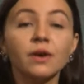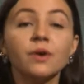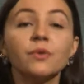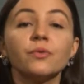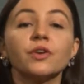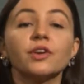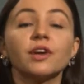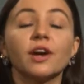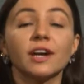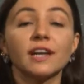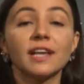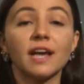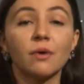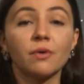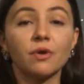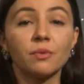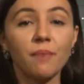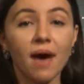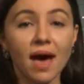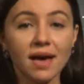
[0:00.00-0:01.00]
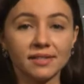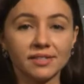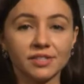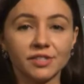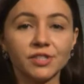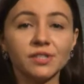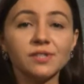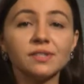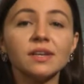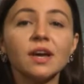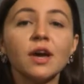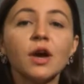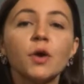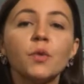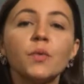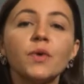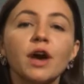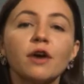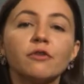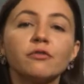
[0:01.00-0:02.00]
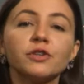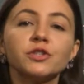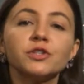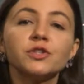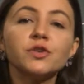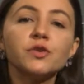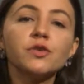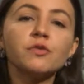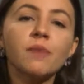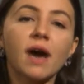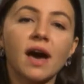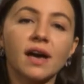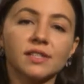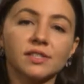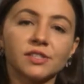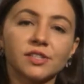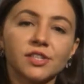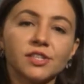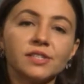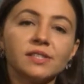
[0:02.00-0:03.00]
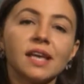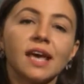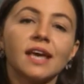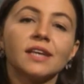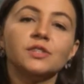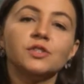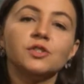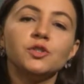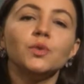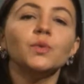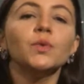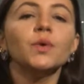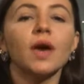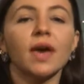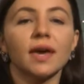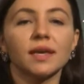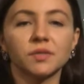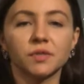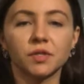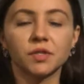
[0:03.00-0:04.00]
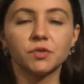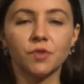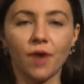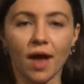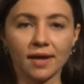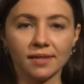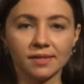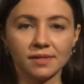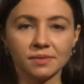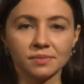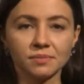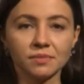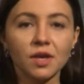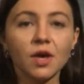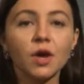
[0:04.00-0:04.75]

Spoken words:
Regarding our masters, we offer two masters and two extra tracks: